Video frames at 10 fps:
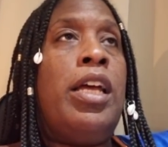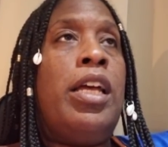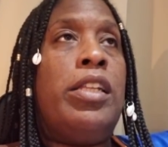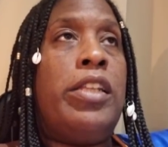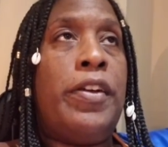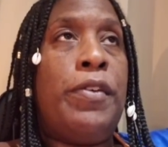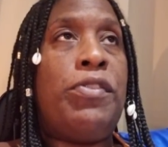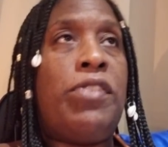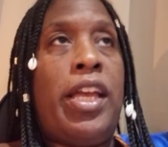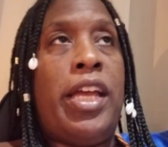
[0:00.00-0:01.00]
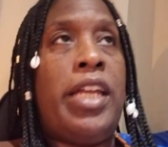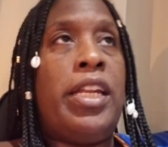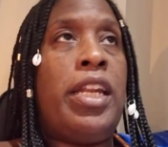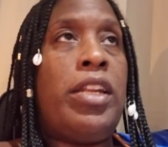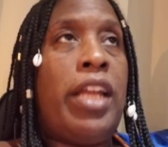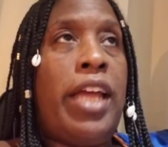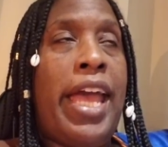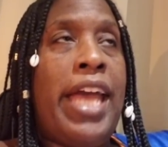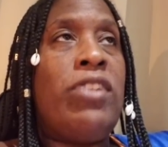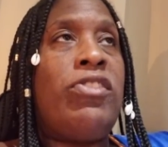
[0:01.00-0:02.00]
lives in
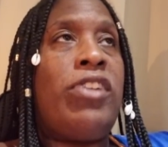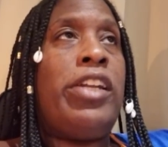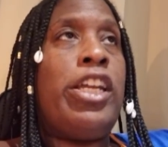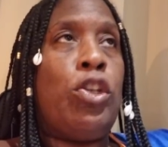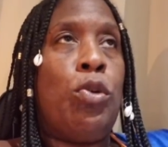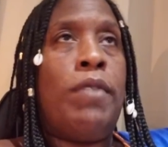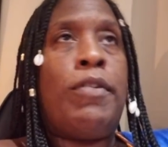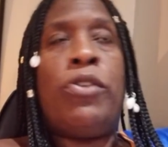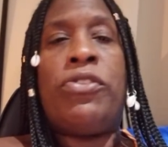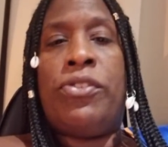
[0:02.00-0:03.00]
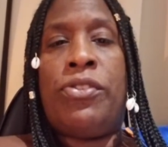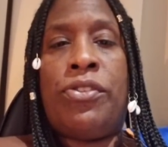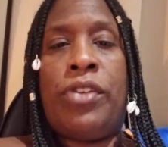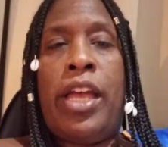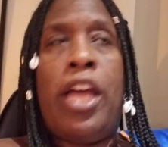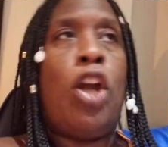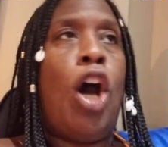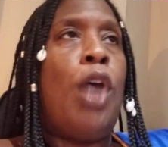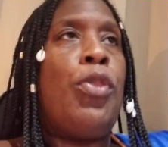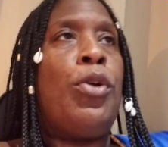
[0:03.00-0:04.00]
angelic universes and
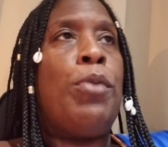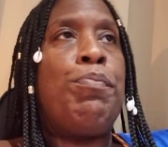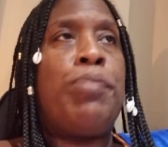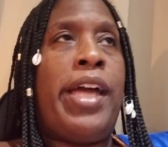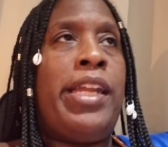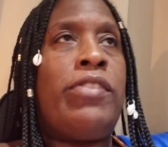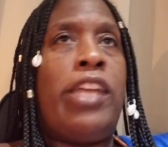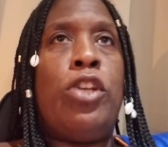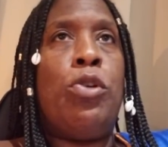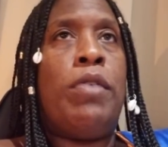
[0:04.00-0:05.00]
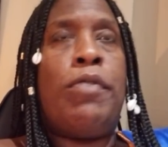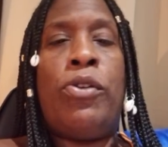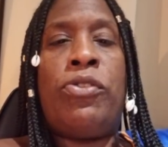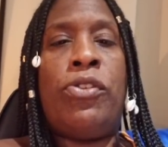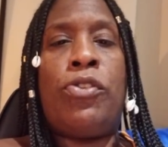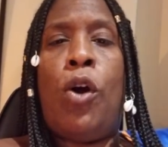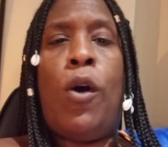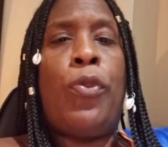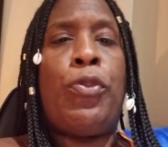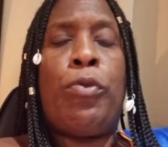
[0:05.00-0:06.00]
other planets and universes
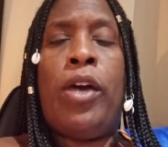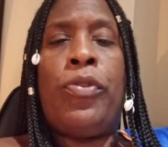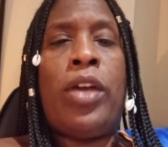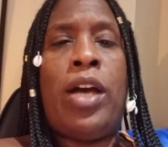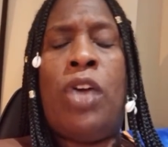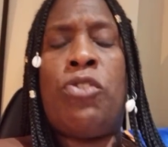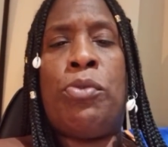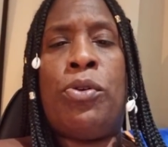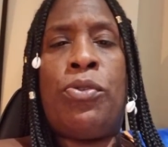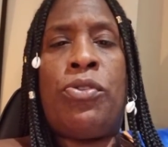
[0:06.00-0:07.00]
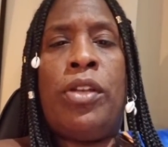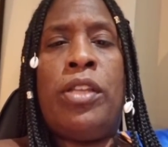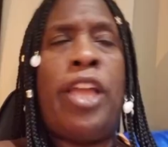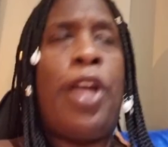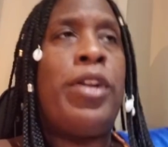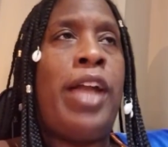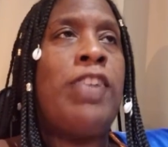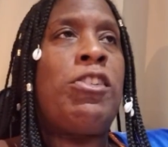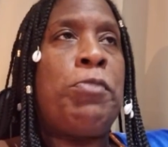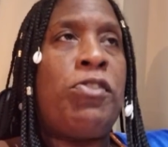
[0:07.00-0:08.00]
all throughout the cosmos. They are not
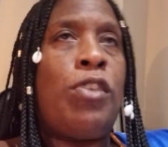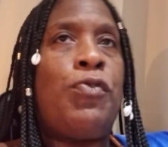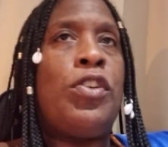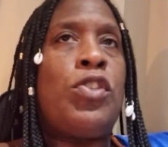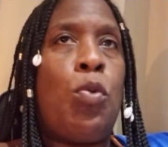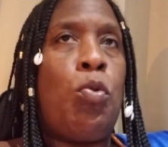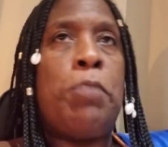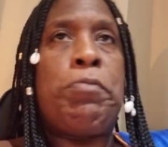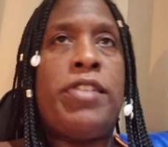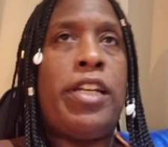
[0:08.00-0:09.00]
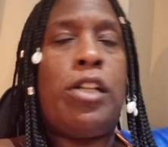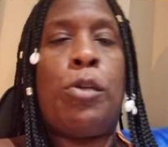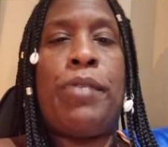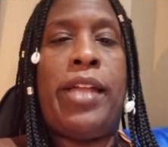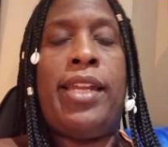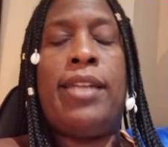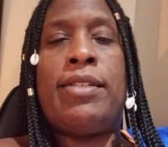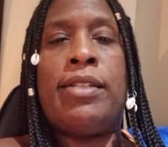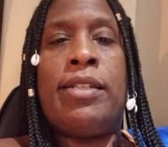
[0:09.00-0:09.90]
specific to one particular planet.